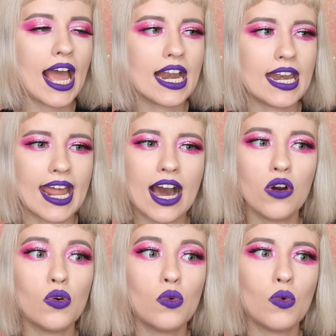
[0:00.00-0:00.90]
and
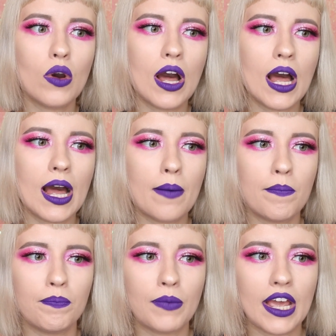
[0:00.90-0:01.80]
now
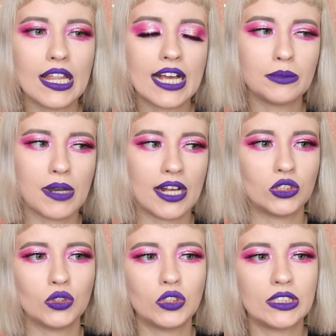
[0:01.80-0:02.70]
it has been
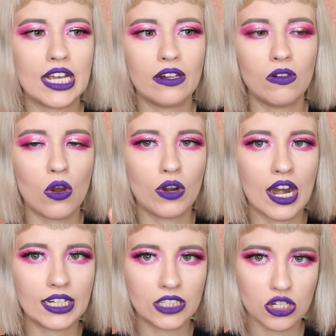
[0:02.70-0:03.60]
also on sale on
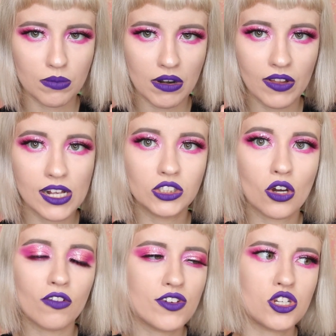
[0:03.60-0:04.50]
Anastasia Beverly Hills
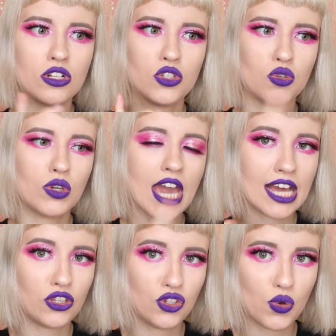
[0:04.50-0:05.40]
official UK
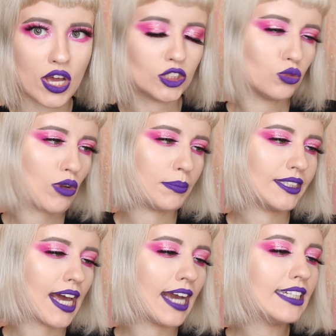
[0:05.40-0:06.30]
and US
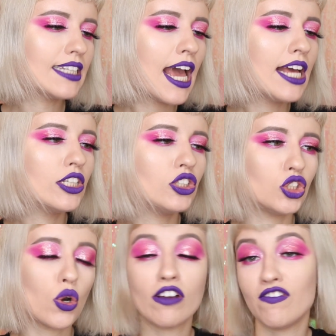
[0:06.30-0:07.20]
websites.
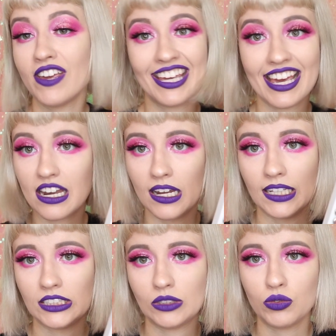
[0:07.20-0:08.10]
So I think it
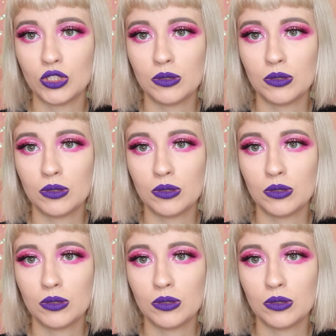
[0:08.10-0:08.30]
is